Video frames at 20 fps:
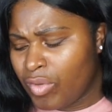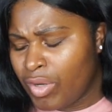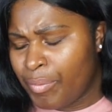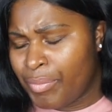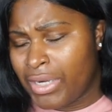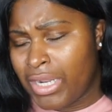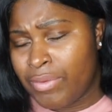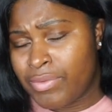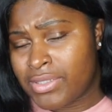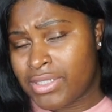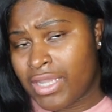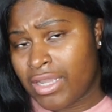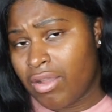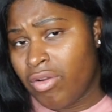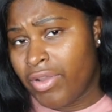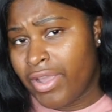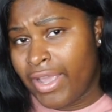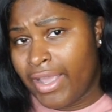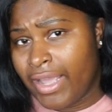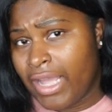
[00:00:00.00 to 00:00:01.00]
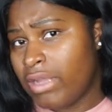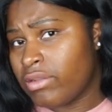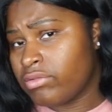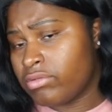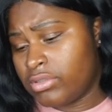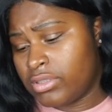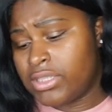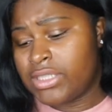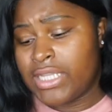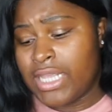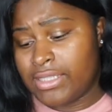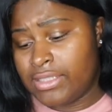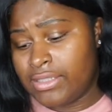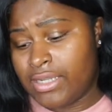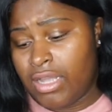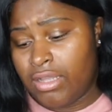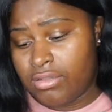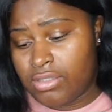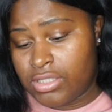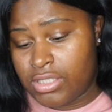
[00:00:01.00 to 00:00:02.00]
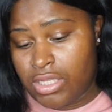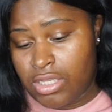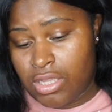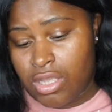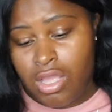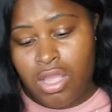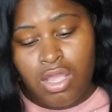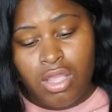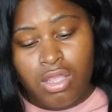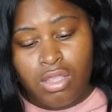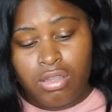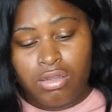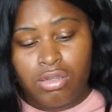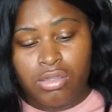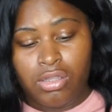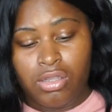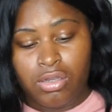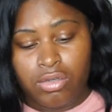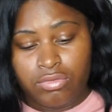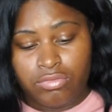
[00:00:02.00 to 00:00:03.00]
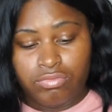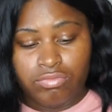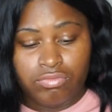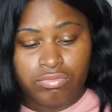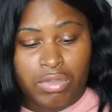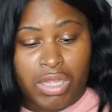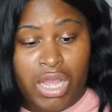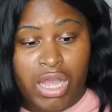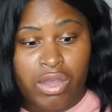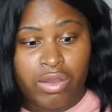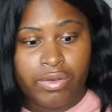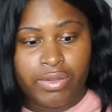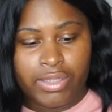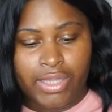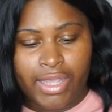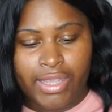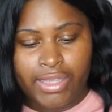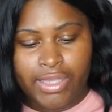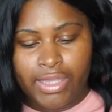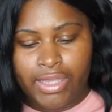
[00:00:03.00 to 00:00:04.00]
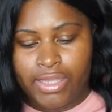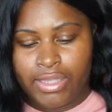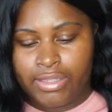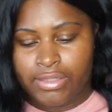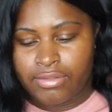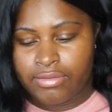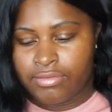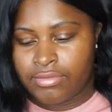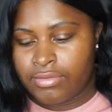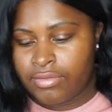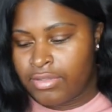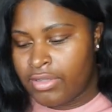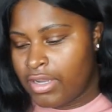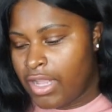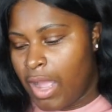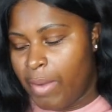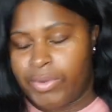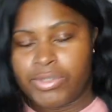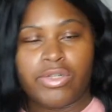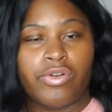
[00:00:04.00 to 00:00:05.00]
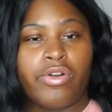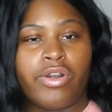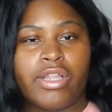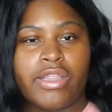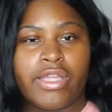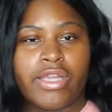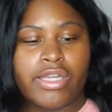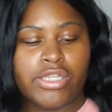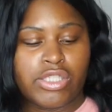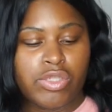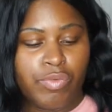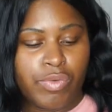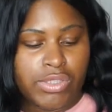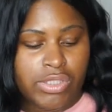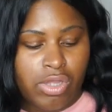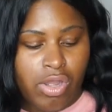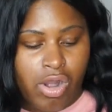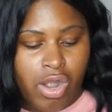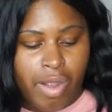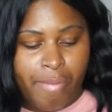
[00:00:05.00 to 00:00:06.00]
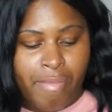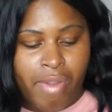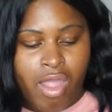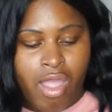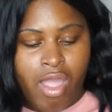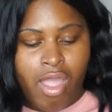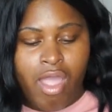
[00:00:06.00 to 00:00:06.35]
But I was like, okay, I'll test it out, see, you know, how I like it. I was already there, so what's the harm?